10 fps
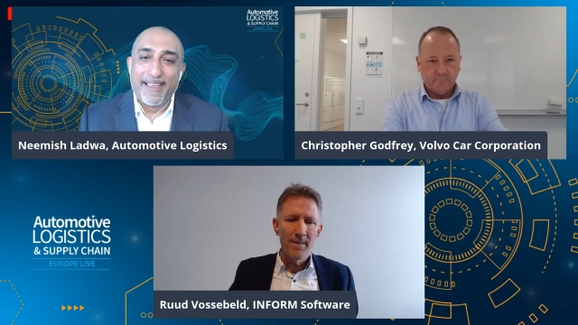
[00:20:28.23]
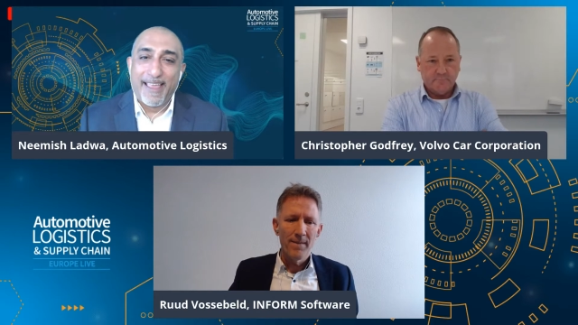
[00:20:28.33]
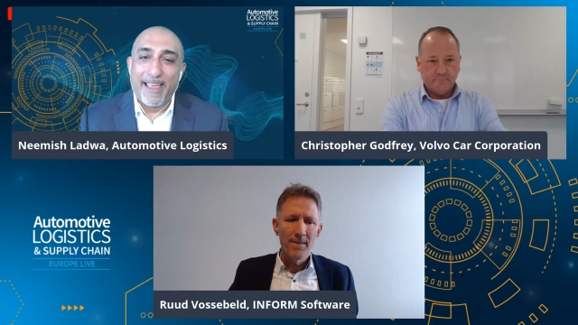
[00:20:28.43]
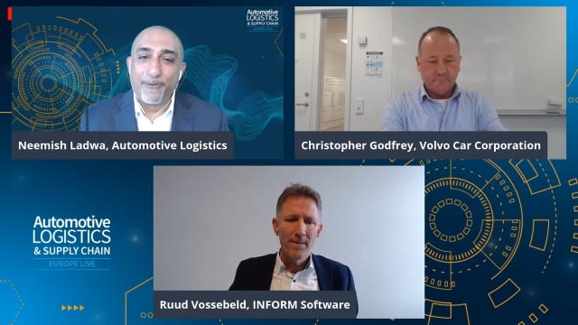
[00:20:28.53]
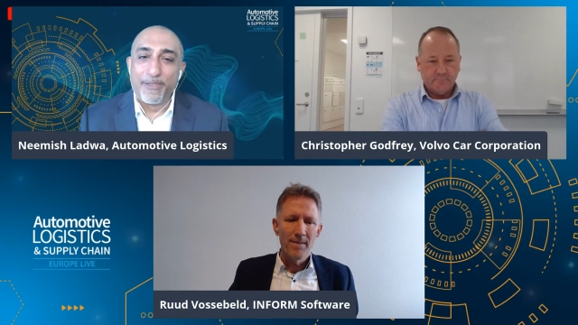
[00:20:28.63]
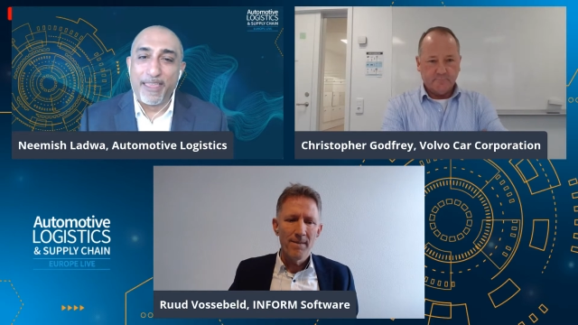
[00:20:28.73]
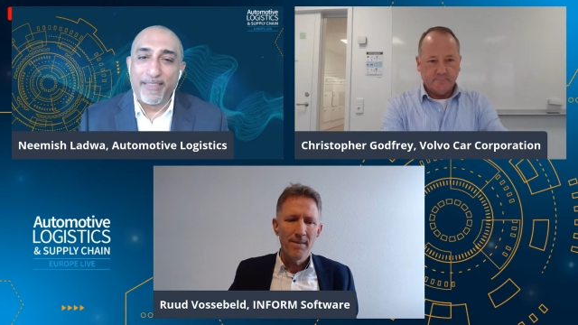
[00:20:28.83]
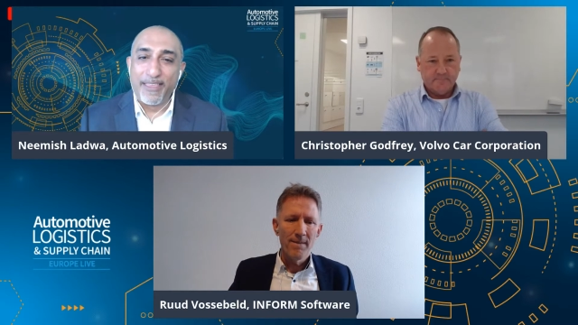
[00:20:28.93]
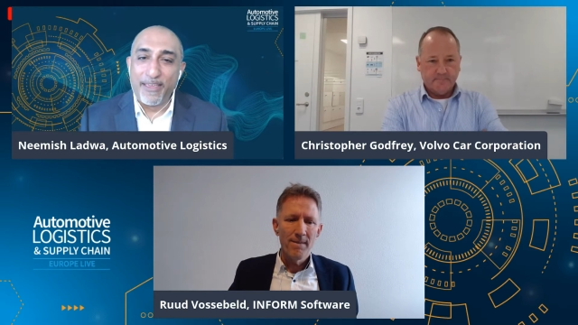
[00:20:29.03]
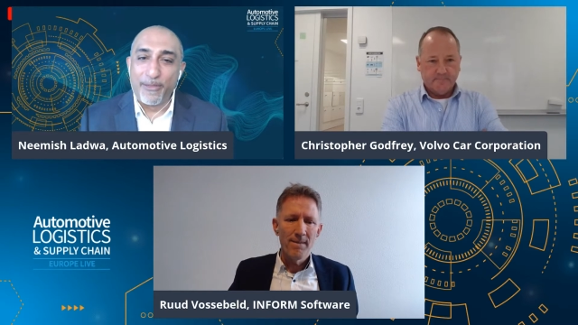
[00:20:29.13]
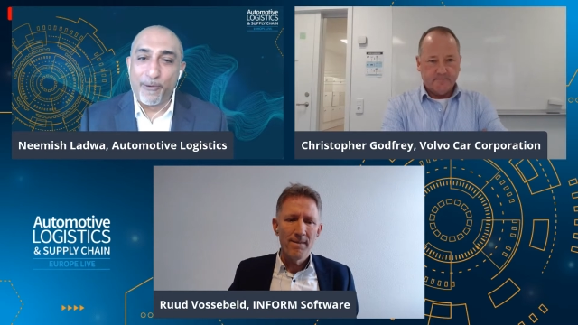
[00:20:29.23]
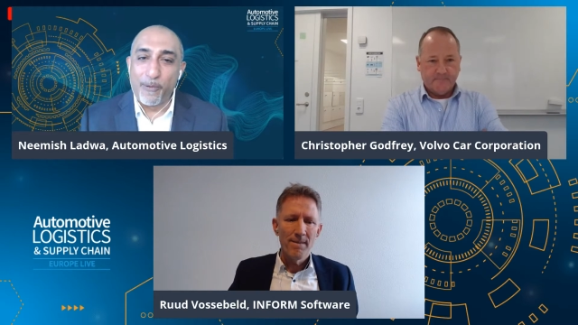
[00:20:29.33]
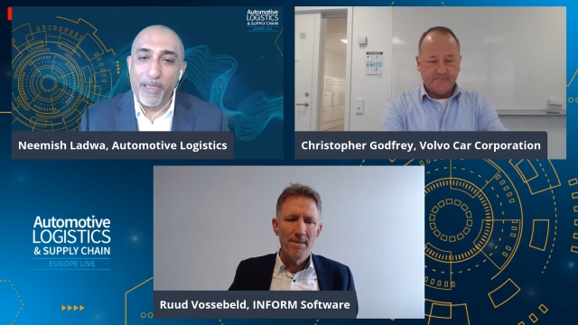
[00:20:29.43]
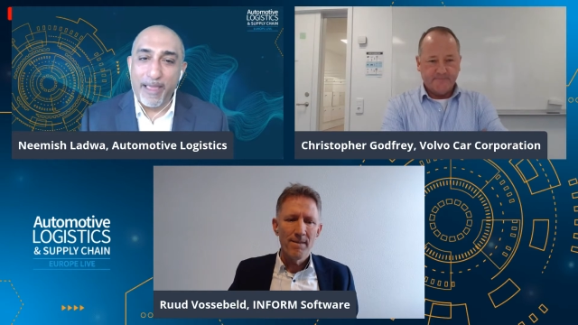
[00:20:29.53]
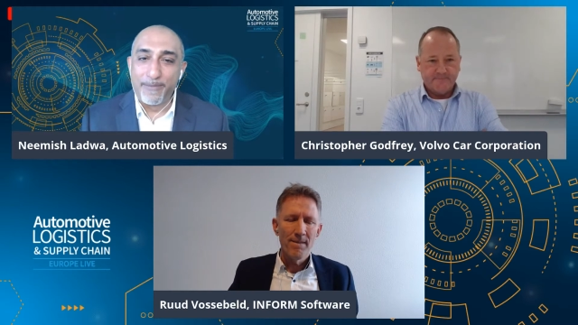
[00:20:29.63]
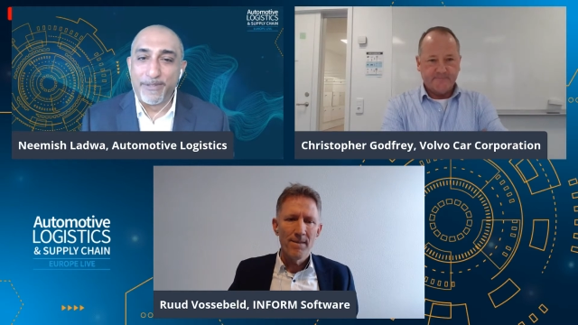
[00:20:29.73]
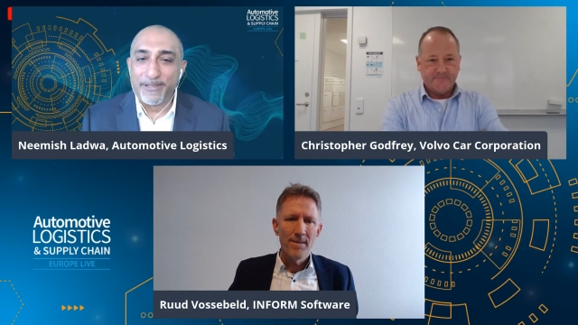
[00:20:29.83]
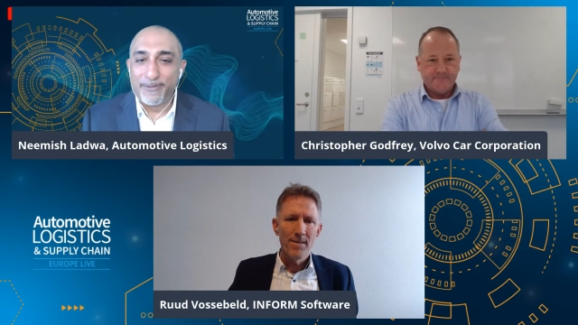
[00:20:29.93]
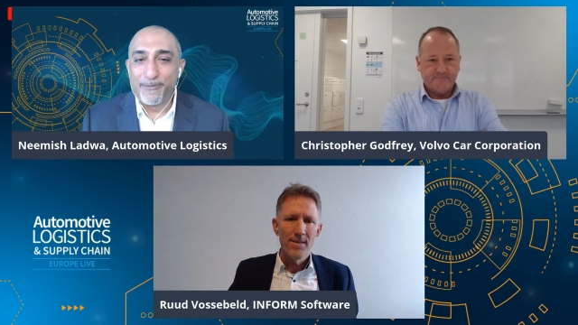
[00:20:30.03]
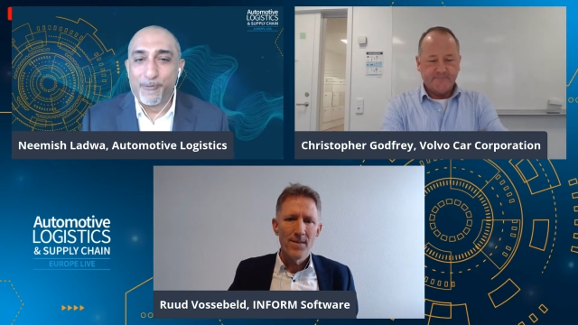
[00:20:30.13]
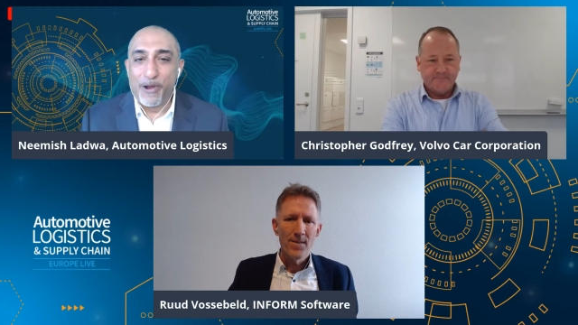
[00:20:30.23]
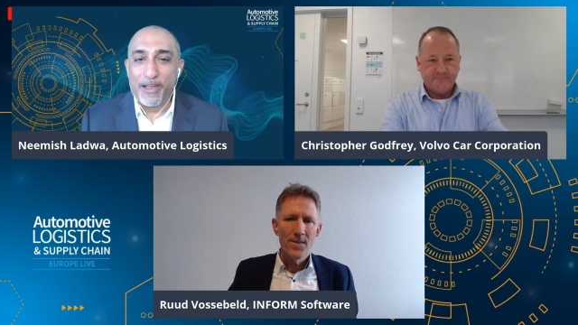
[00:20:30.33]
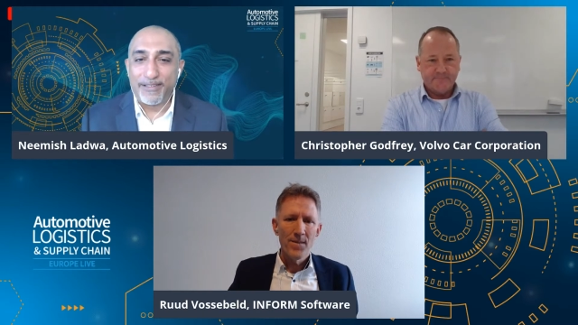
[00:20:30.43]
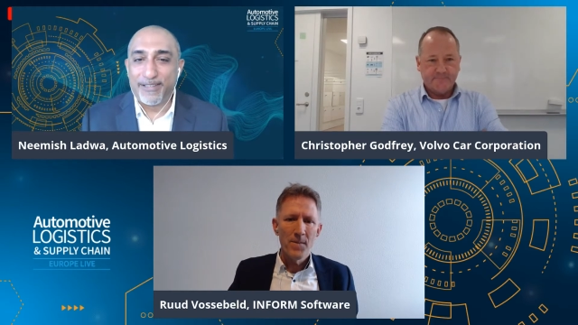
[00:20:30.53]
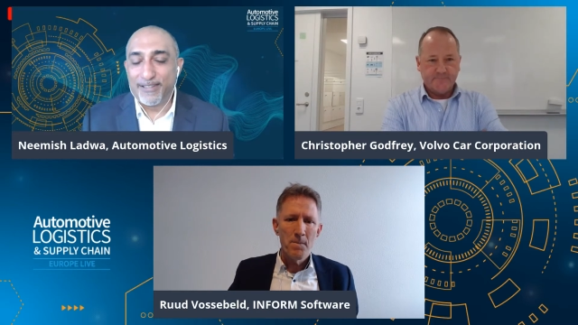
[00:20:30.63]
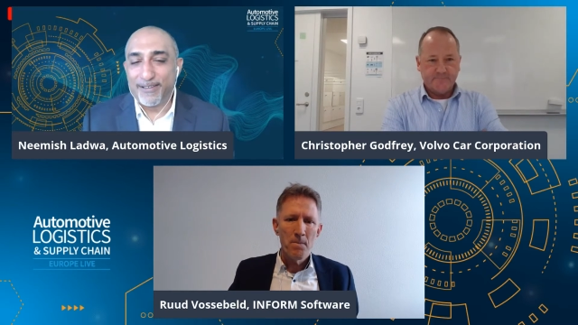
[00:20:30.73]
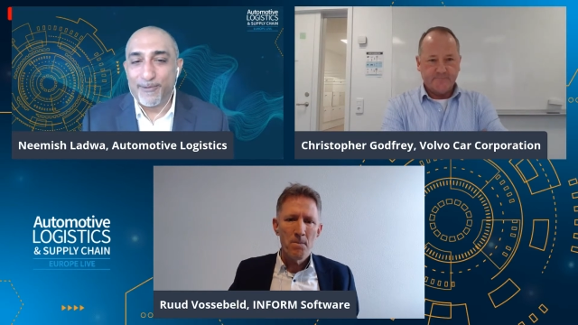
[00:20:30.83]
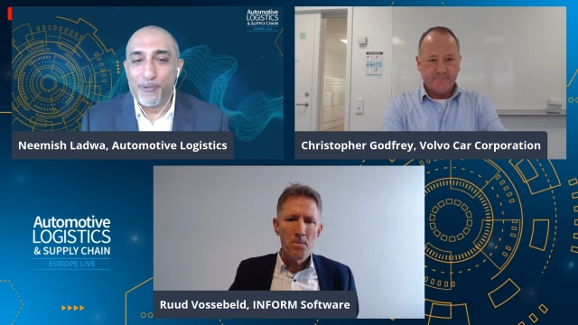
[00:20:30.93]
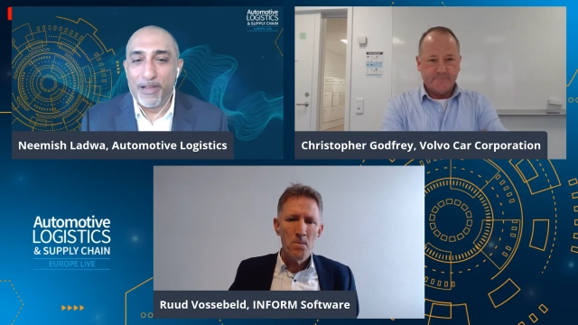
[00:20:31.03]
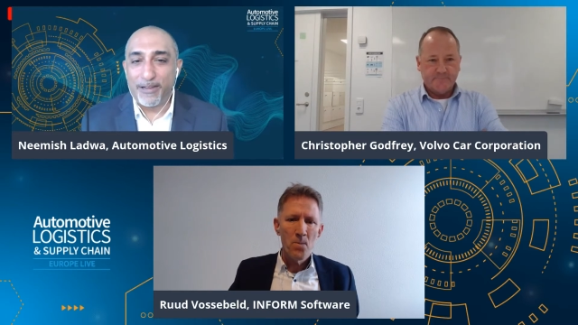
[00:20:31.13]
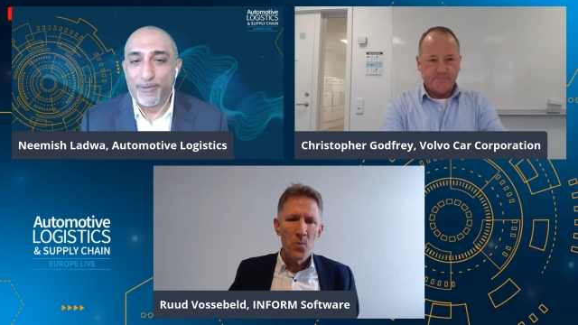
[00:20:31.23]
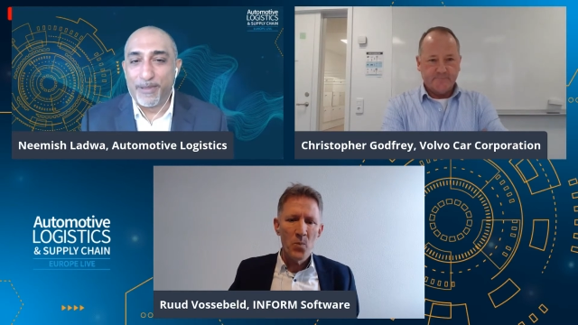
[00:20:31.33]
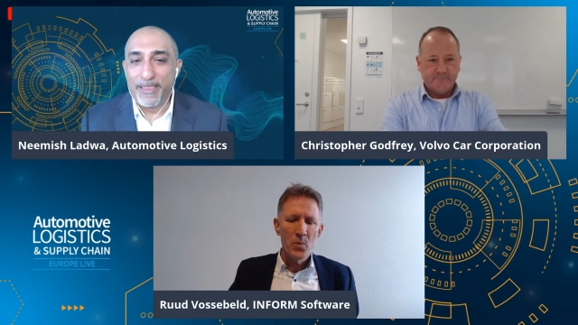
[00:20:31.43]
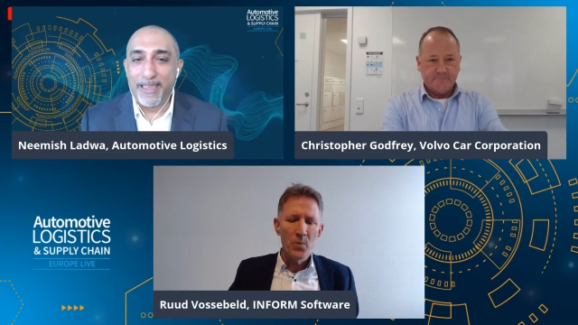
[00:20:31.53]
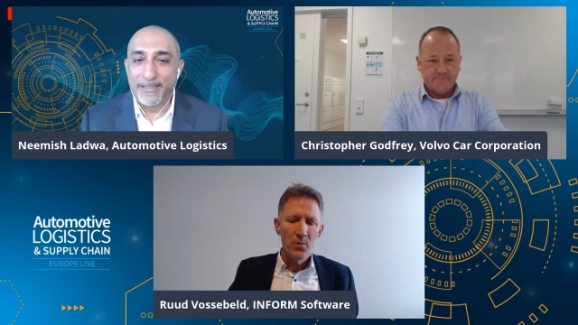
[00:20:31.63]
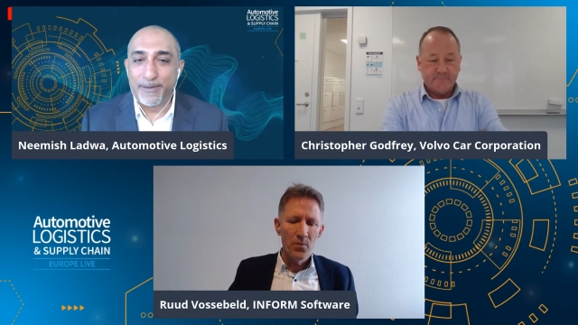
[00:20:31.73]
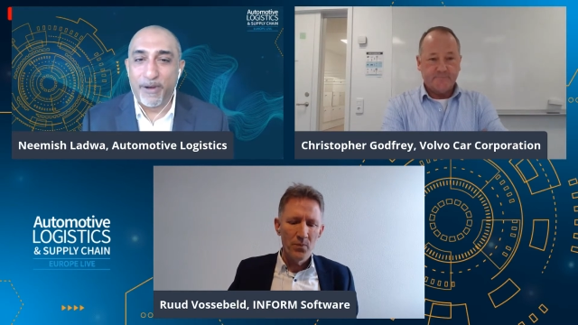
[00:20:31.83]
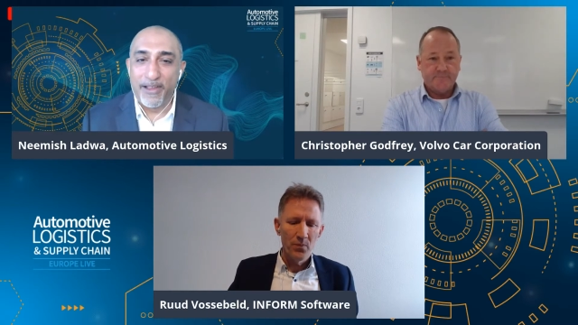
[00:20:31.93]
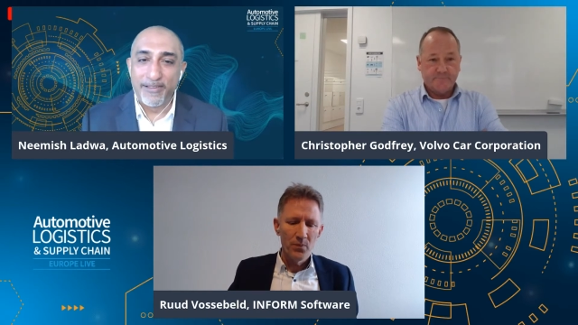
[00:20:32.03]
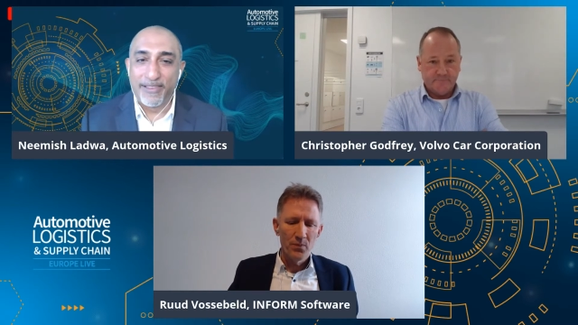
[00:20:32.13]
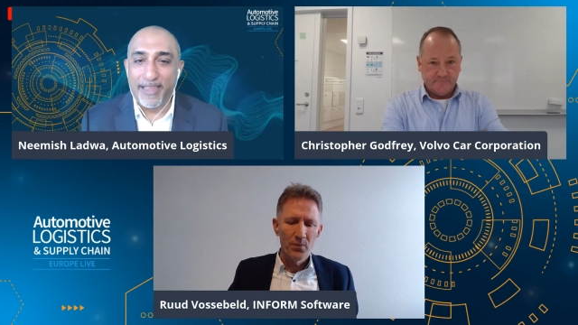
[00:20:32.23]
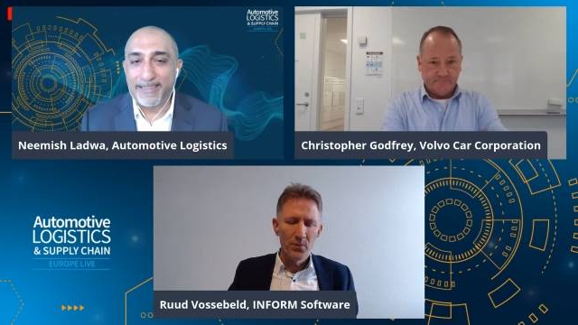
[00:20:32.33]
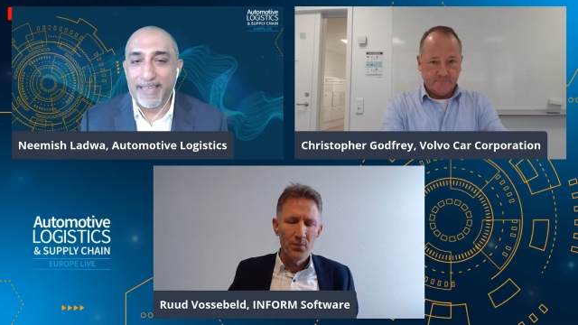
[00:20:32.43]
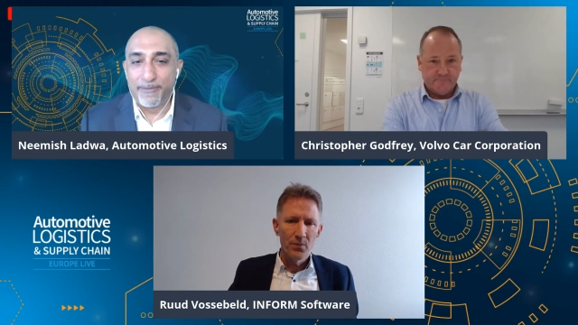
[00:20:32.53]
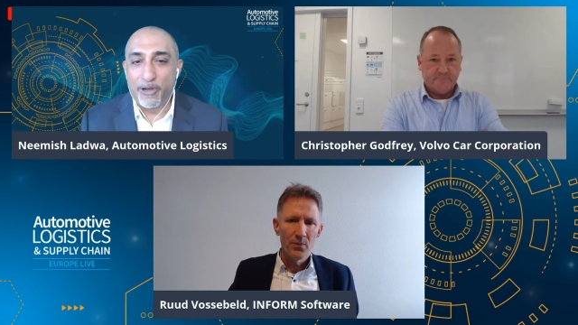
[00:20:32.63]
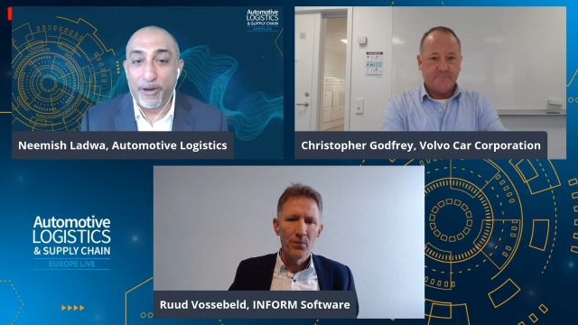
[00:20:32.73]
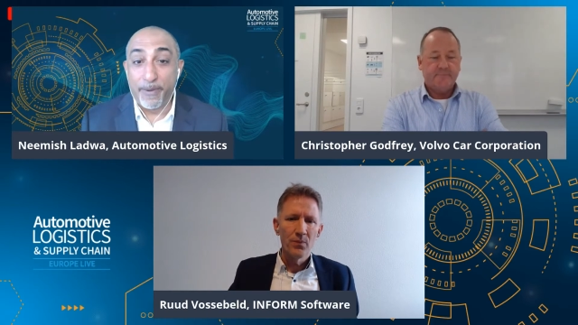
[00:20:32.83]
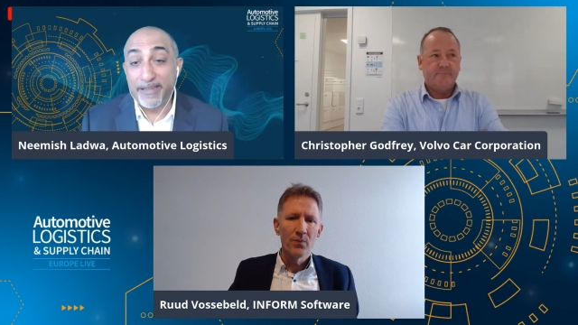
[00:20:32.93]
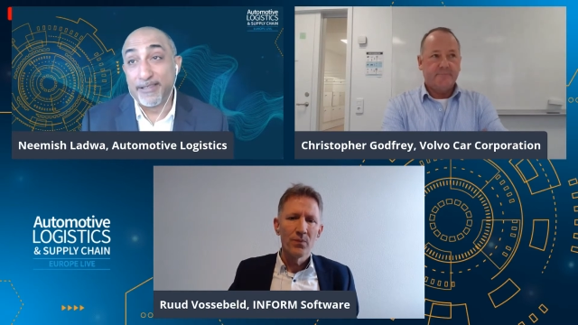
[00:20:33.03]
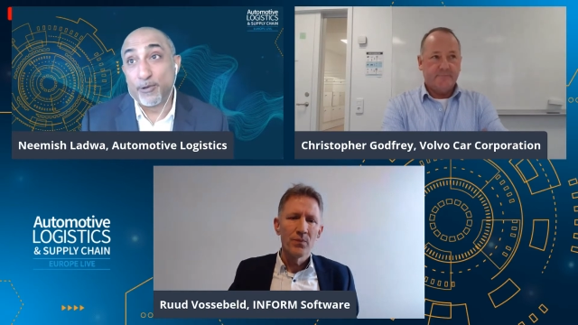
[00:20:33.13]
Speaker 1: how the the other OEMs worked worked with their suppliers on that same kind of basis,